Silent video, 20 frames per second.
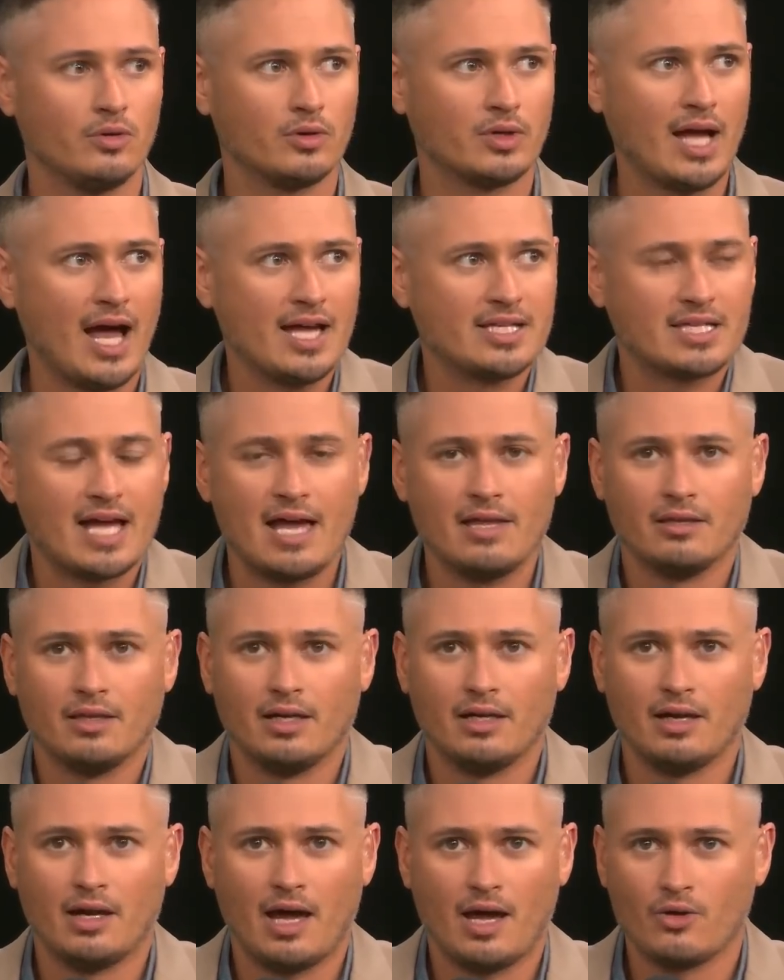guys, I,
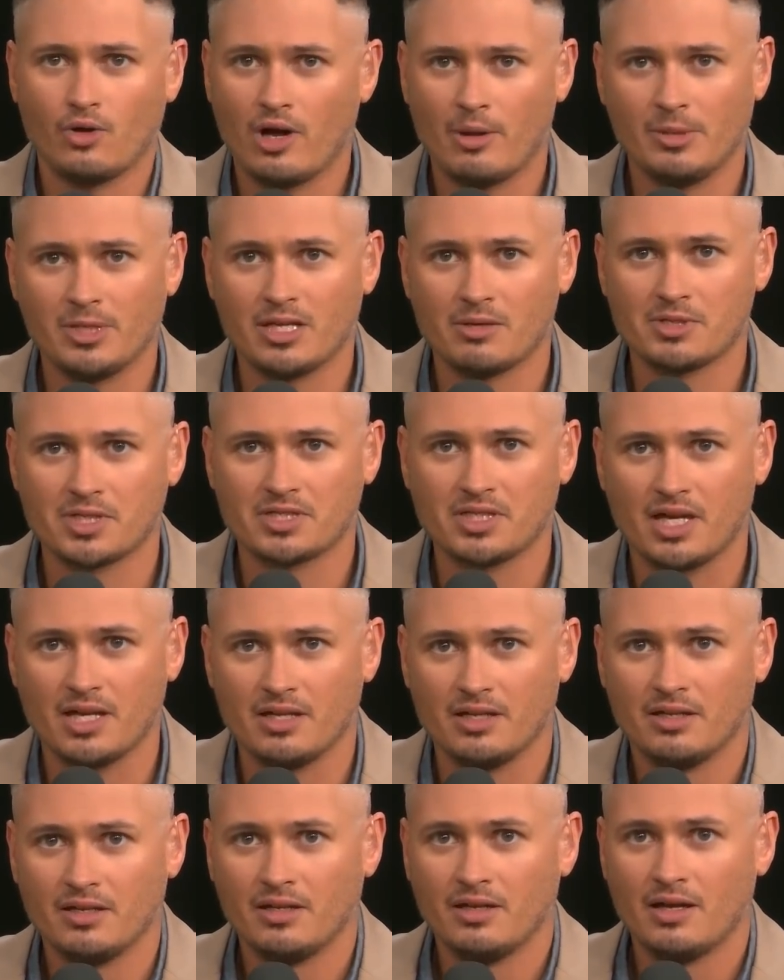I don't know how many times I say it.
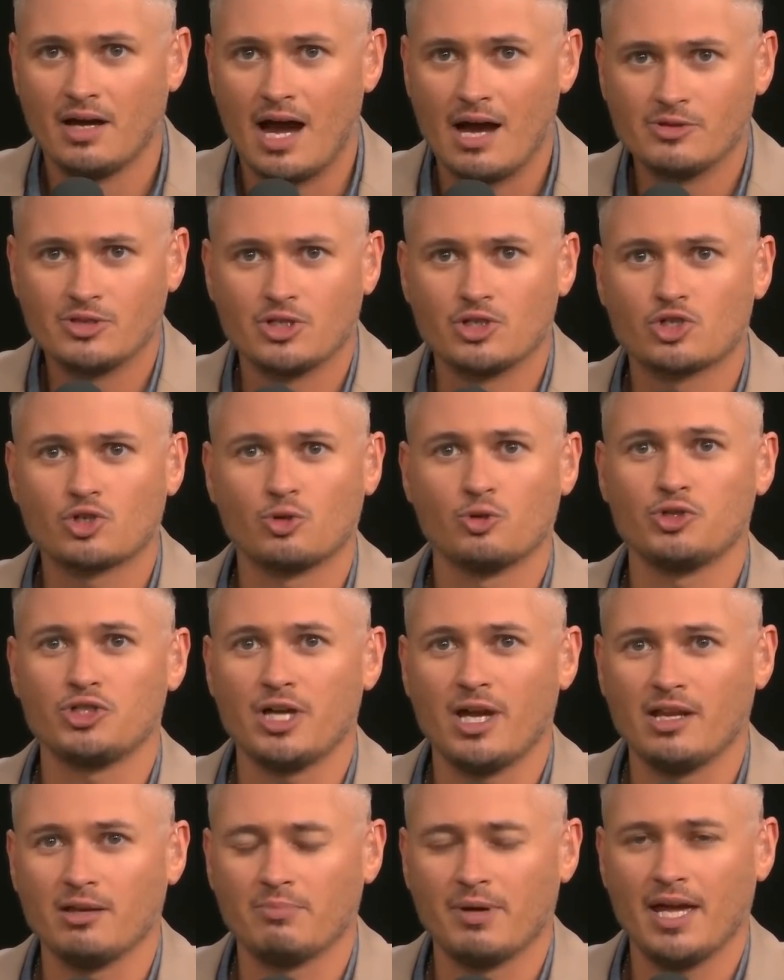I was in
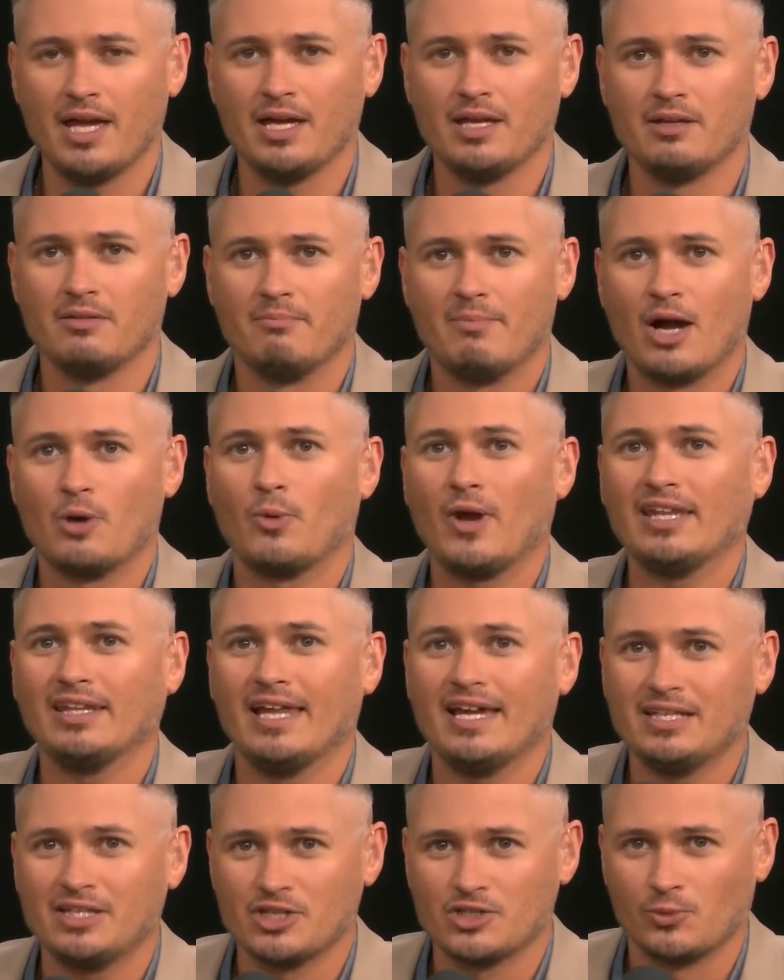excruciating pain. My right
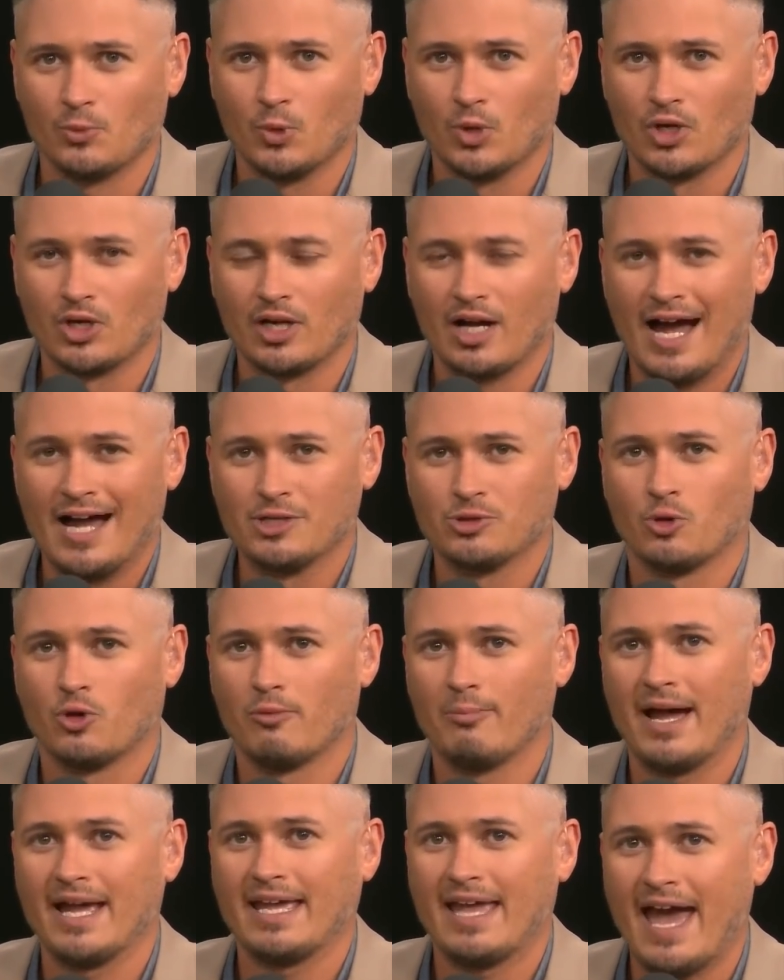leg doesn't work. I tore
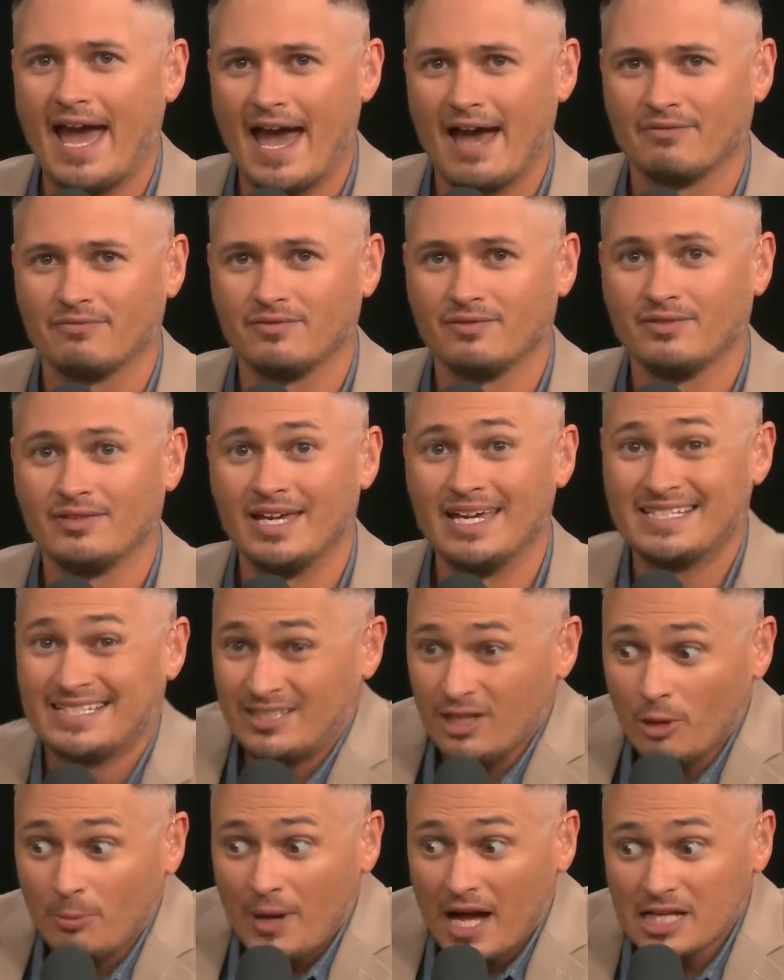my calf. It's
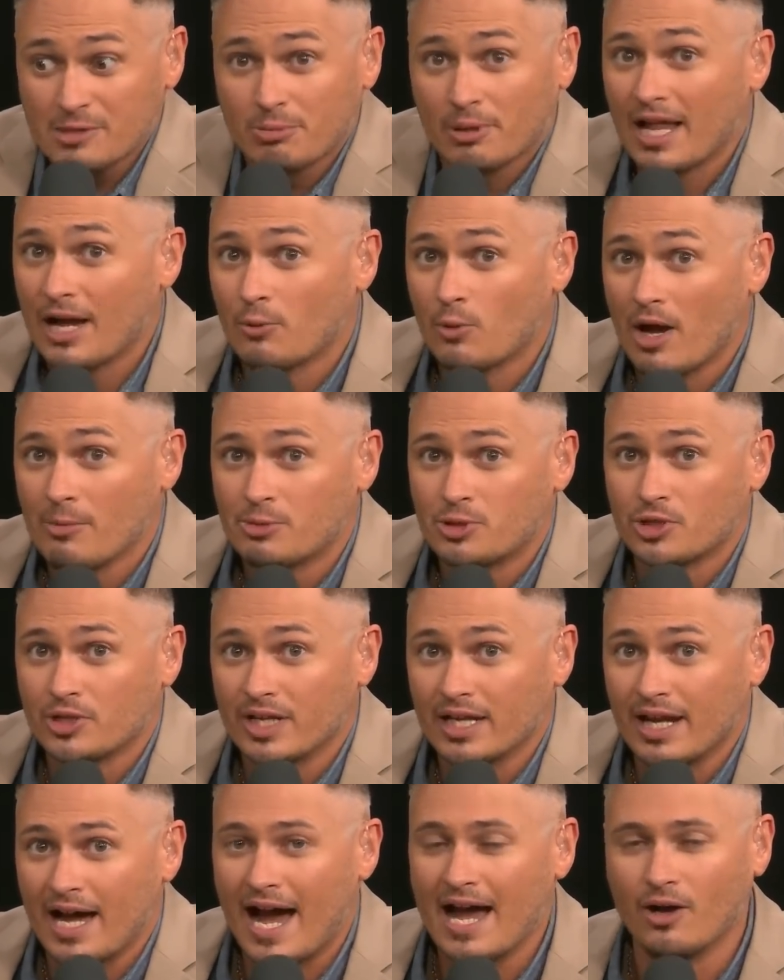still possible I ruptured
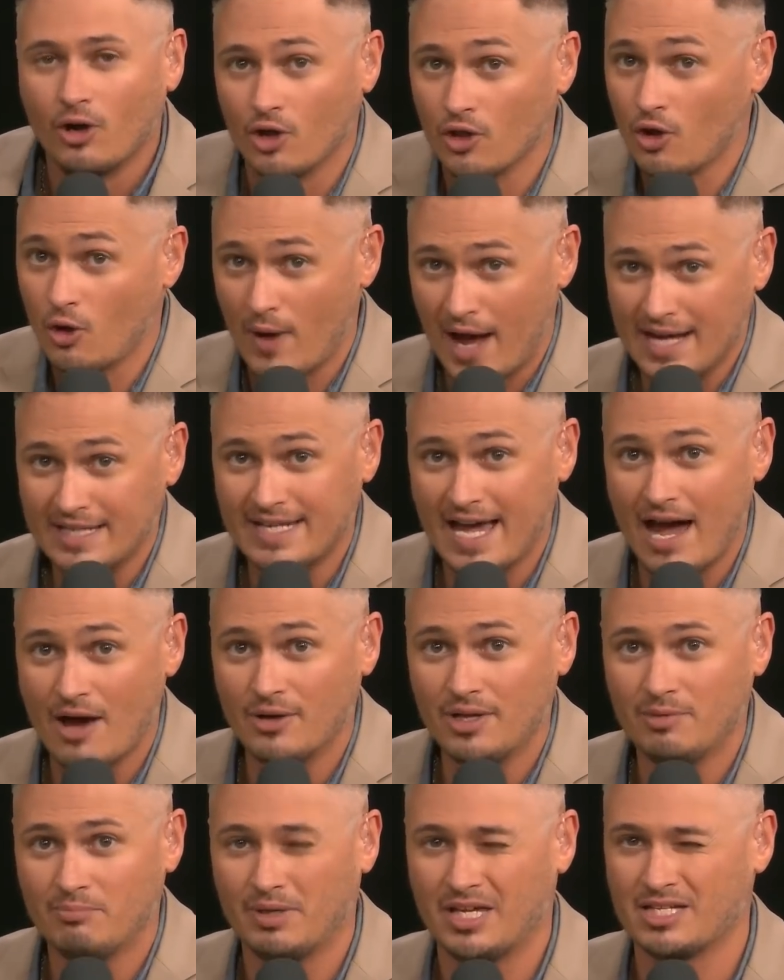it. I, although I doubt
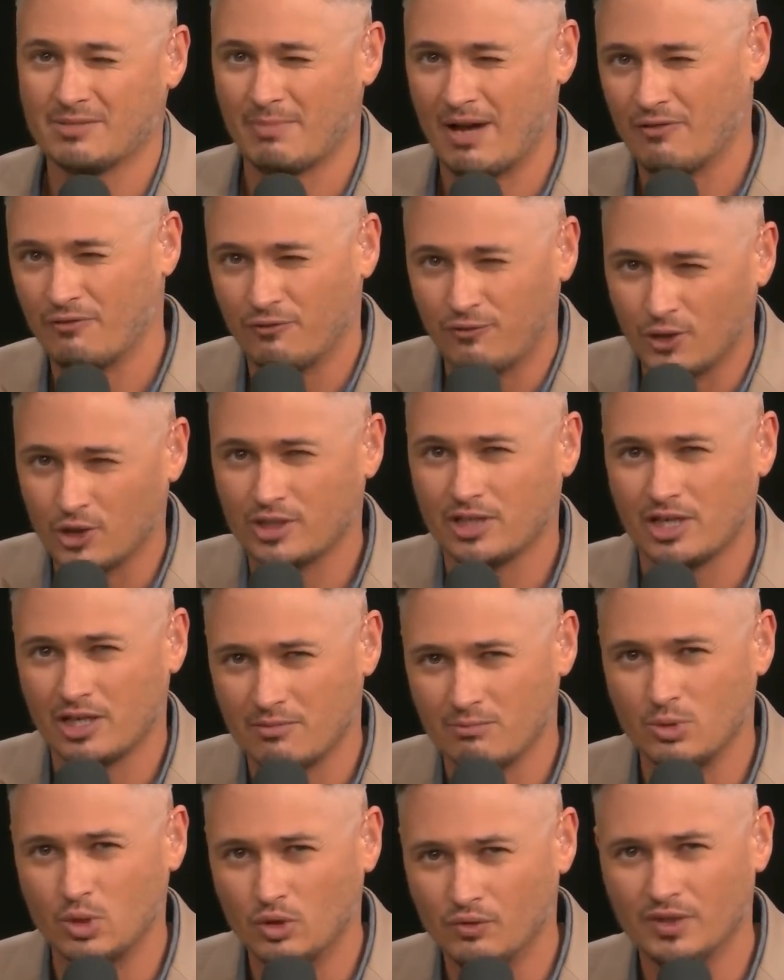it because my foot
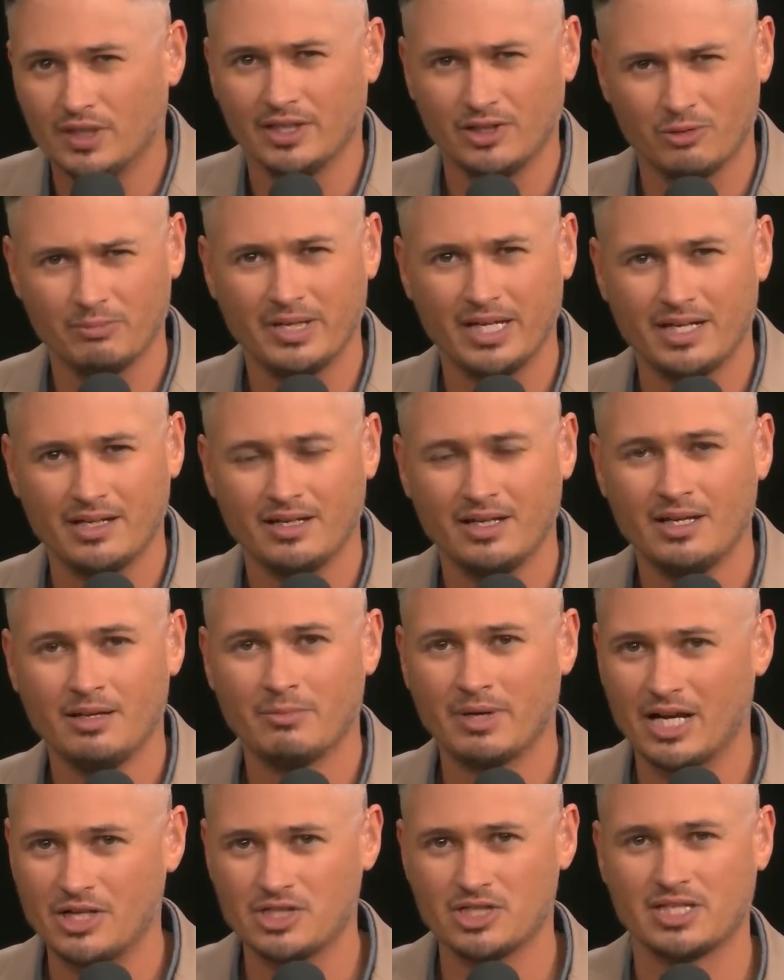can move a little bit,
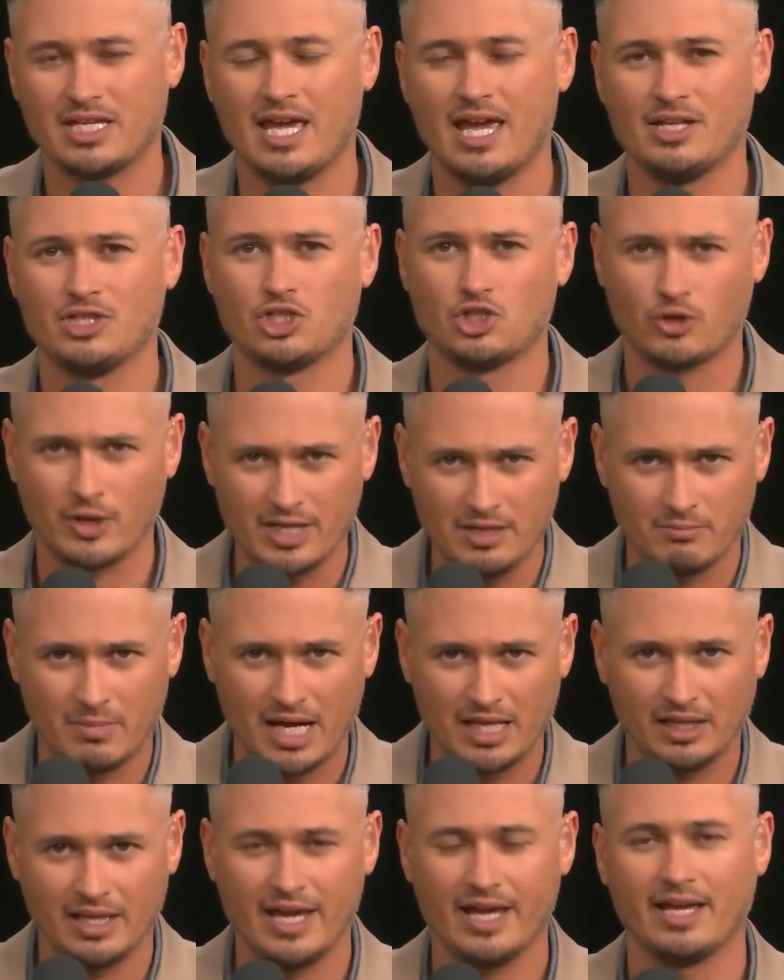but I just can't straighten
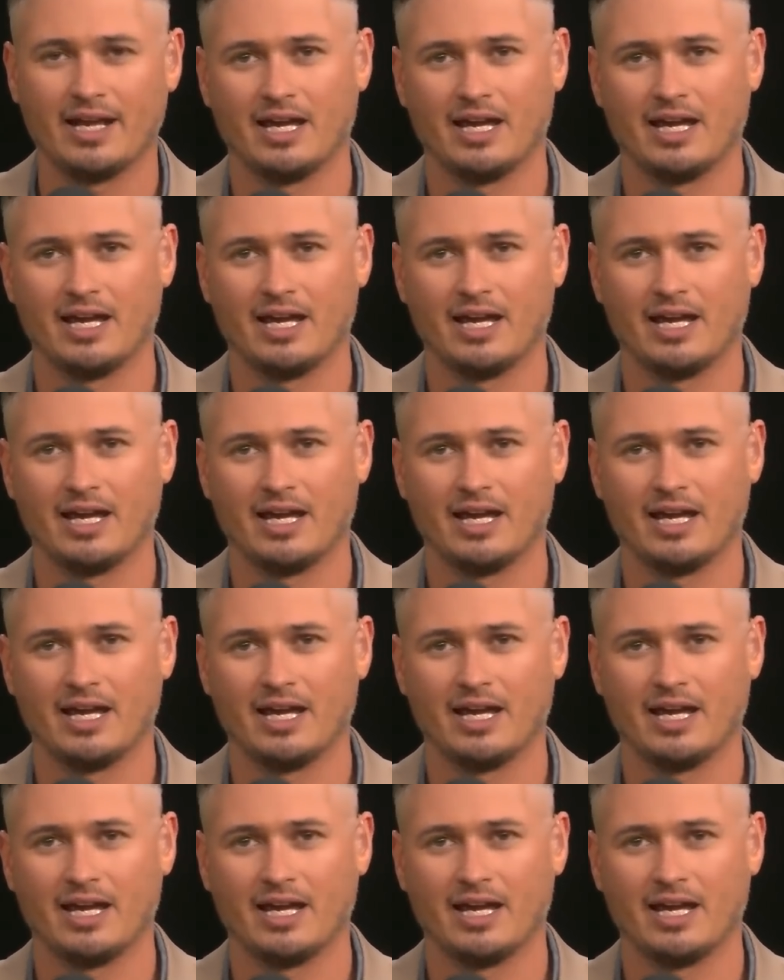my leg